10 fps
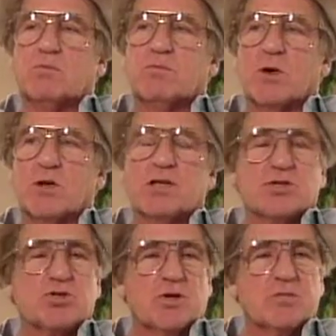working
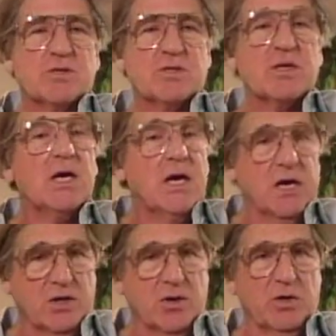in show business
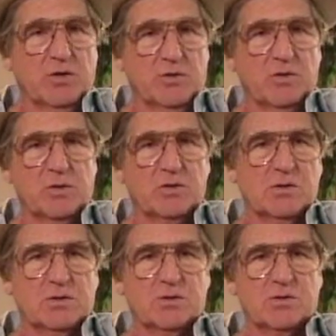and going
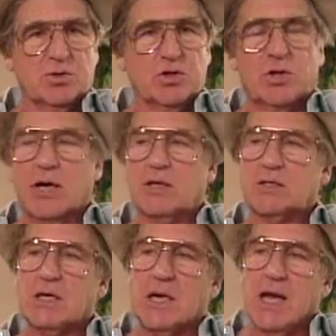to junior
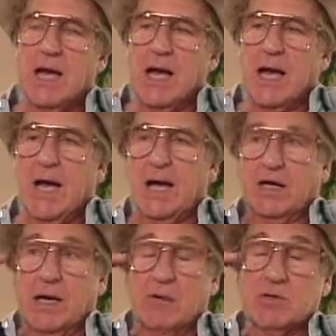college.
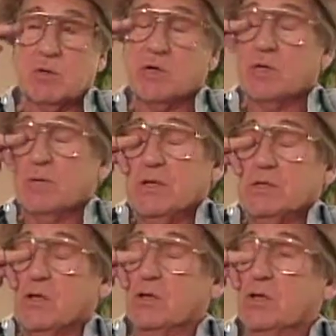And I was working in a place
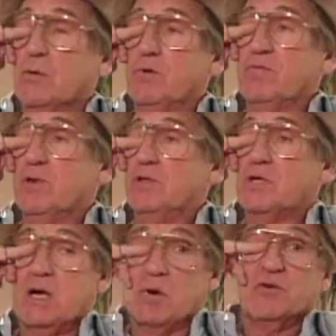called the Cuban Village,
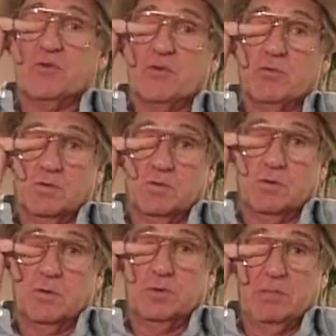and I worked for
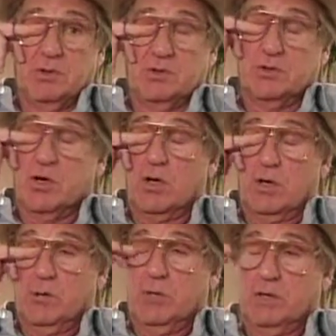the people you're
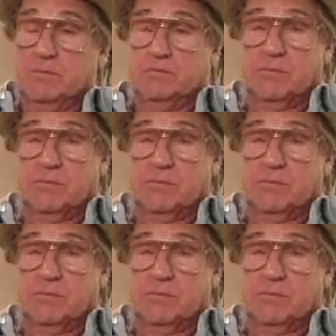talking about.